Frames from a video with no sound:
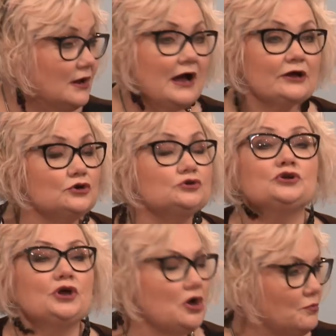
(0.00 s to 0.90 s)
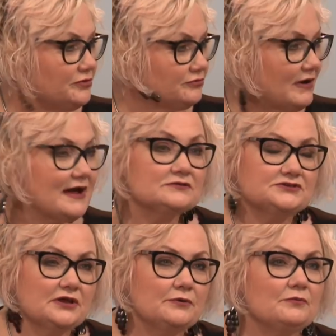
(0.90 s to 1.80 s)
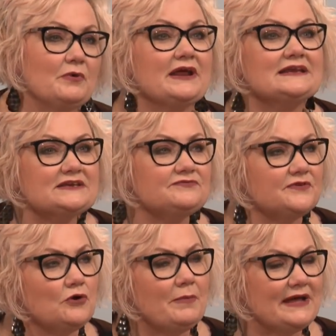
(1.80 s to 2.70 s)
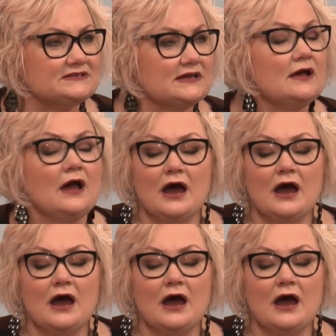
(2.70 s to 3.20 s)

I couldn't cope with crowds. So when I did feel better,